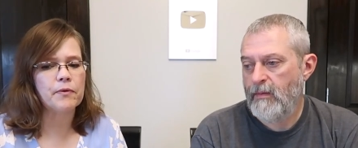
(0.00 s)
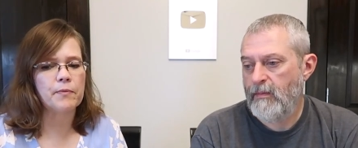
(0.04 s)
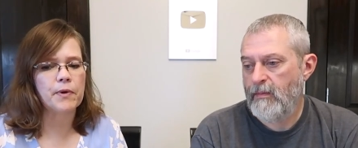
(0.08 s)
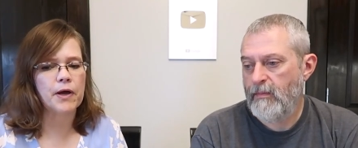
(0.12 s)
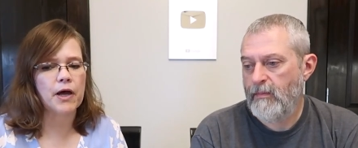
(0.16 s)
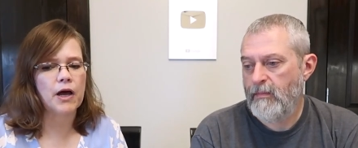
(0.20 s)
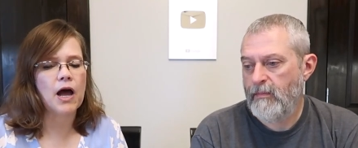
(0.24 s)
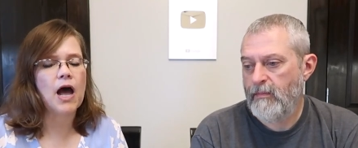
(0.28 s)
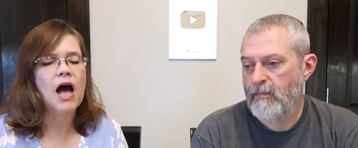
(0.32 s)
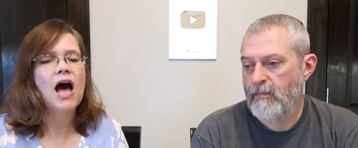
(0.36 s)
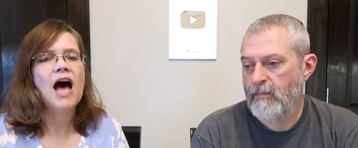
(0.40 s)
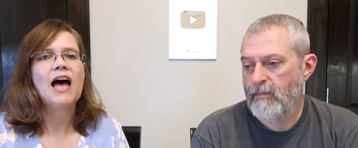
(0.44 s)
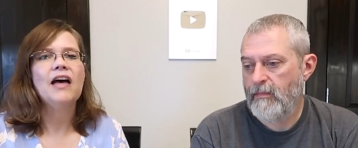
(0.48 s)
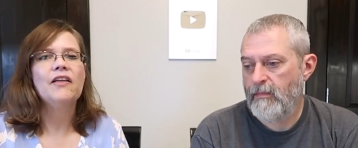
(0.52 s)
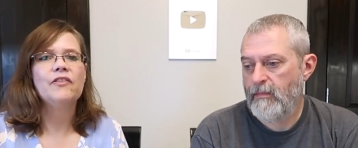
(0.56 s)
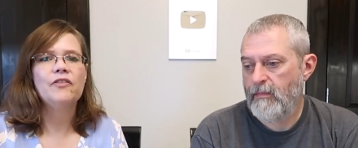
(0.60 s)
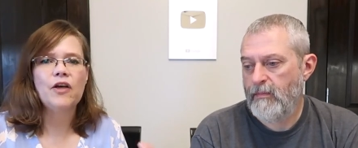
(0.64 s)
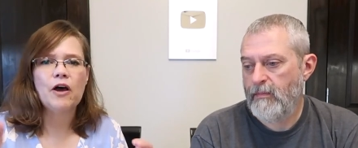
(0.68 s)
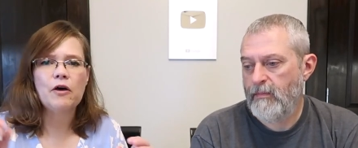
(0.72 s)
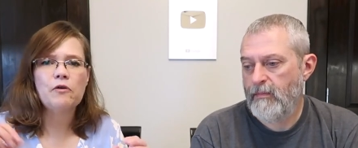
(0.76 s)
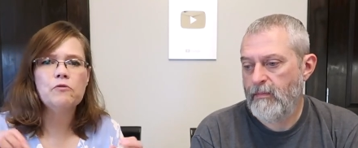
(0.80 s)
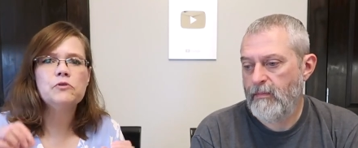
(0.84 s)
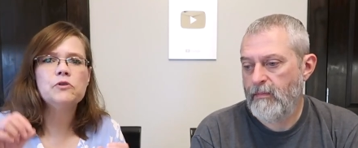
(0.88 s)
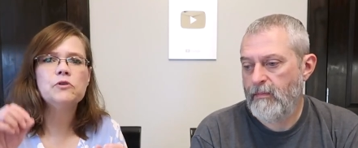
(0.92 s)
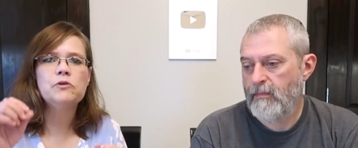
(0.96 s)
Speaker 1: to buy
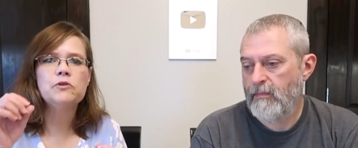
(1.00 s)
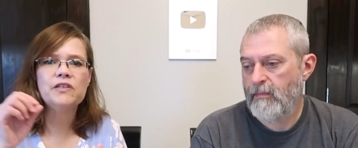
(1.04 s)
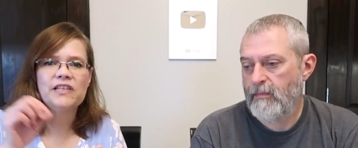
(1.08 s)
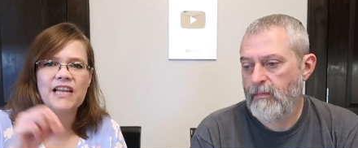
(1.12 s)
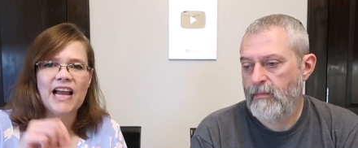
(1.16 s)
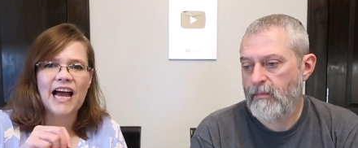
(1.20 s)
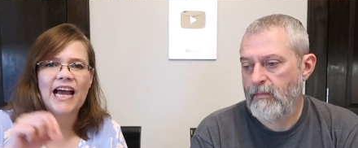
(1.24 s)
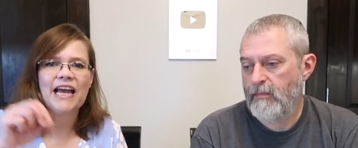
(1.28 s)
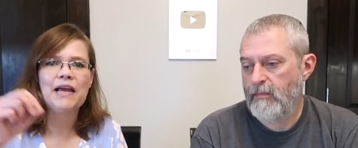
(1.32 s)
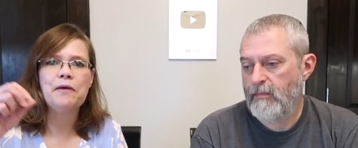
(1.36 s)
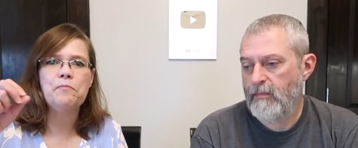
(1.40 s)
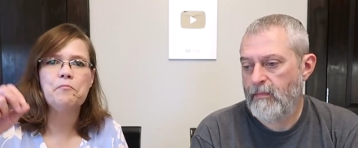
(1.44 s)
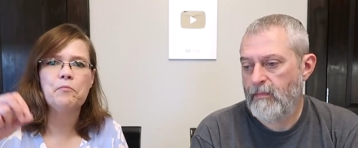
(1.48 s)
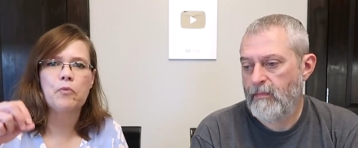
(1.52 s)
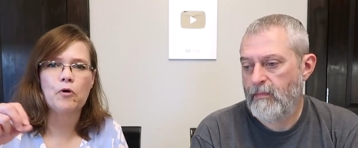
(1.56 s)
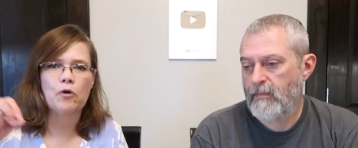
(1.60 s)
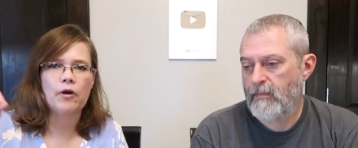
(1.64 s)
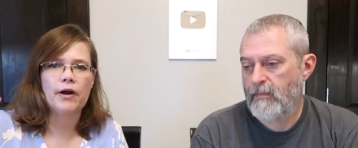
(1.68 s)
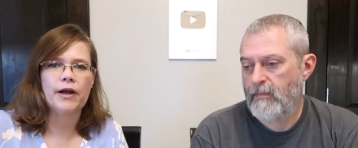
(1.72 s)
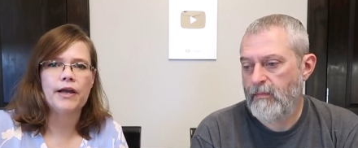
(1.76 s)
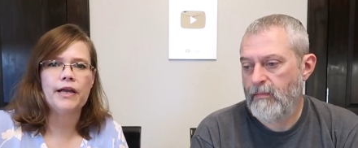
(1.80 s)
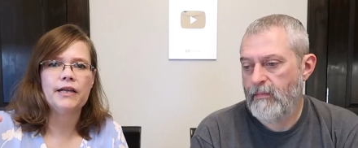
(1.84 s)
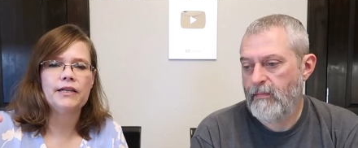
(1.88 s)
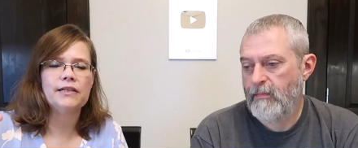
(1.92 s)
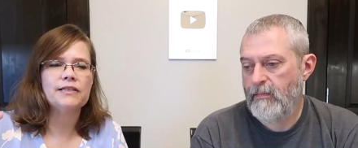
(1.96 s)
those name
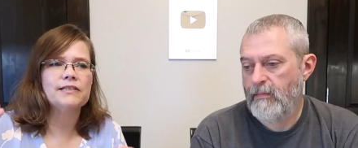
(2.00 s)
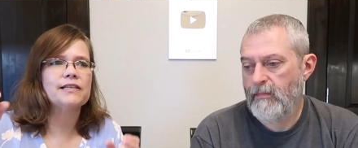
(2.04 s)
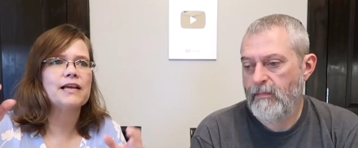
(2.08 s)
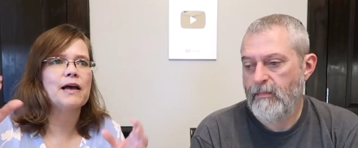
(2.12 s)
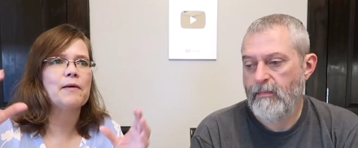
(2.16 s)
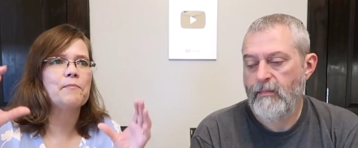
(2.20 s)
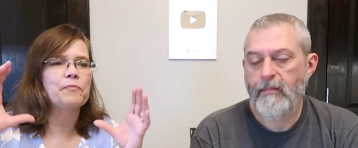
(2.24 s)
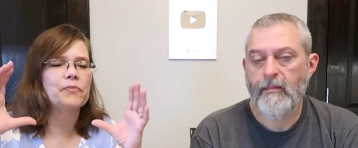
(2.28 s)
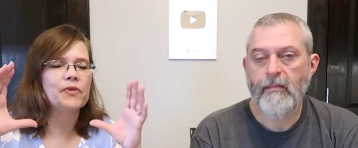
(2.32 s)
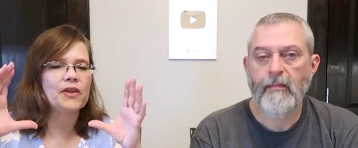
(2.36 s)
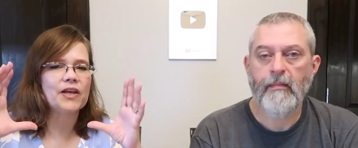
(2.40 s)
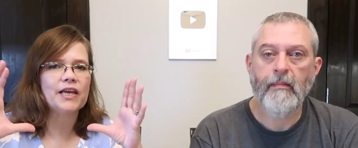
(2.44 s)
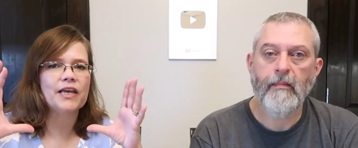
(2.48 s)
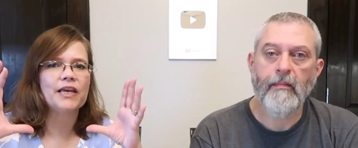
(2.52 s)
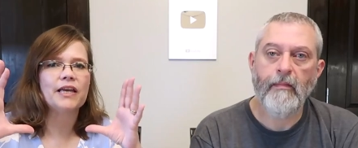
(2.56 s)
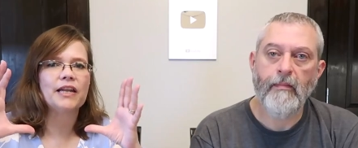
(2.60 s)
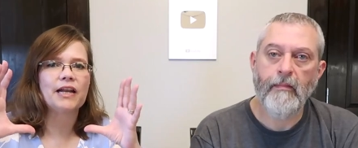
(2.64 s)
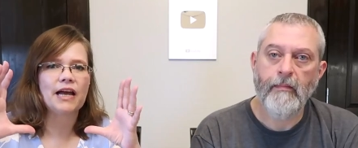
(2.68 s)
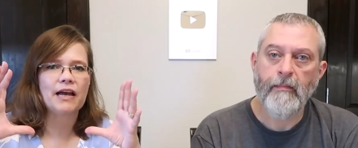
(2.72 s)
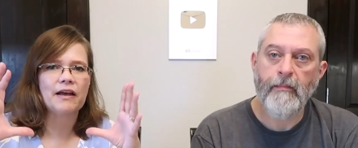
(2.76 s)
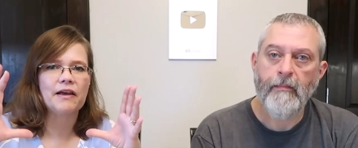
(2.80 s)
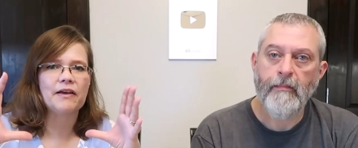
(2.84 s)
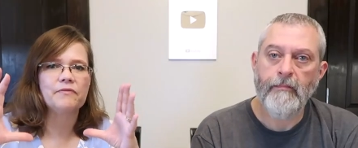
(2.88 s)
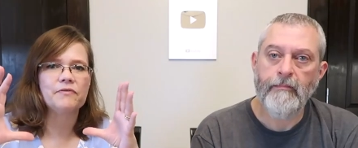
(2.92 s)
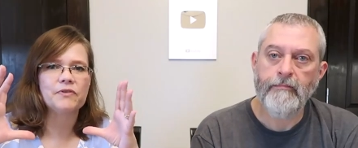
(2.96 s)
brands. I'm thinking
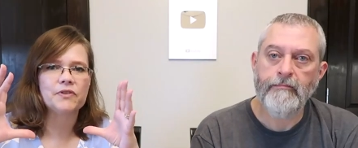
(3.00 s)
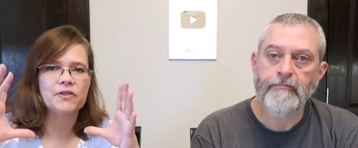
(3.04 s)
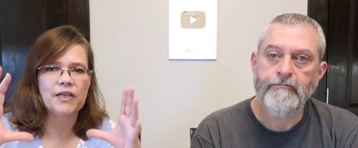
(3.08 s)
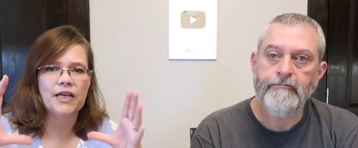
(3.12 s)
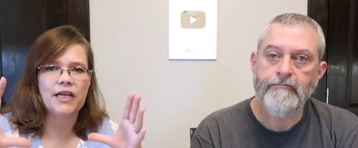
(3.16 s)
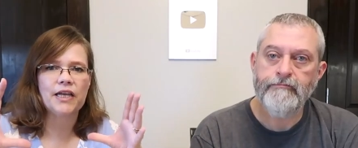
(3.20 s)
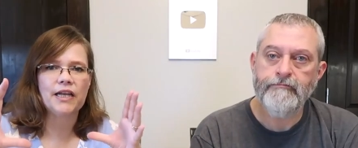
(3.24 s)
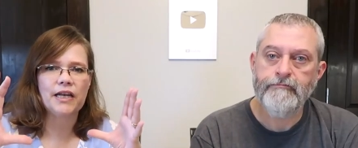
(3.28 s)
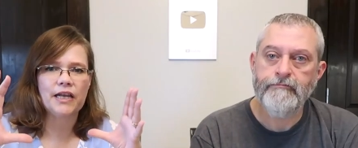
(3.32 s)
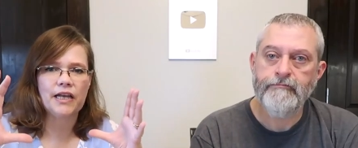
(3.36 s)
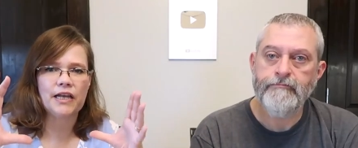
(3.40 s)
I have seen